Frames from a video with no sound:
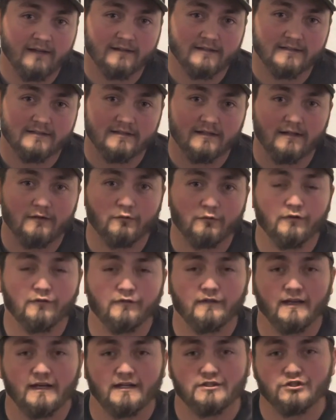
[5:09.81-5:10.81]
This thing will
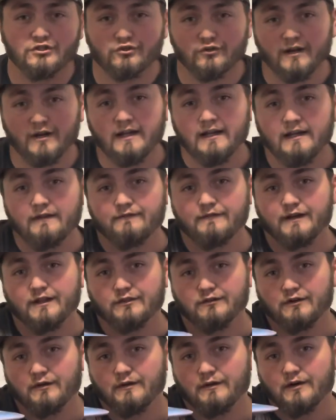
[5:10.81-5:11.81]
fly straight if I
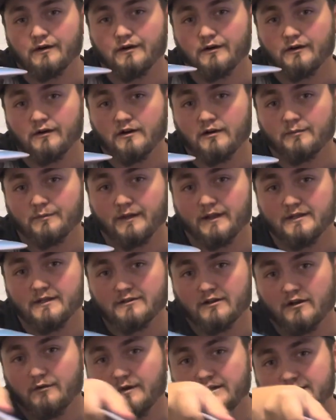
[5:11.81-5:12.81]
throw it hard, but it's
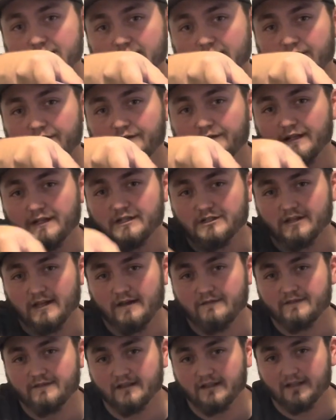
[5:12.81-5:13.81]
always gonna finish
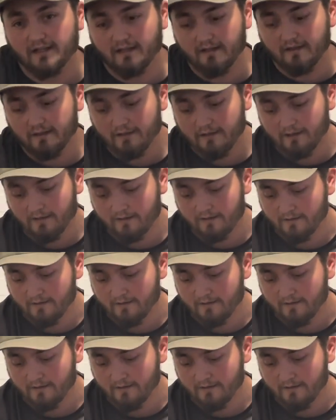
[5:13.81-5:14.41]
left in the end.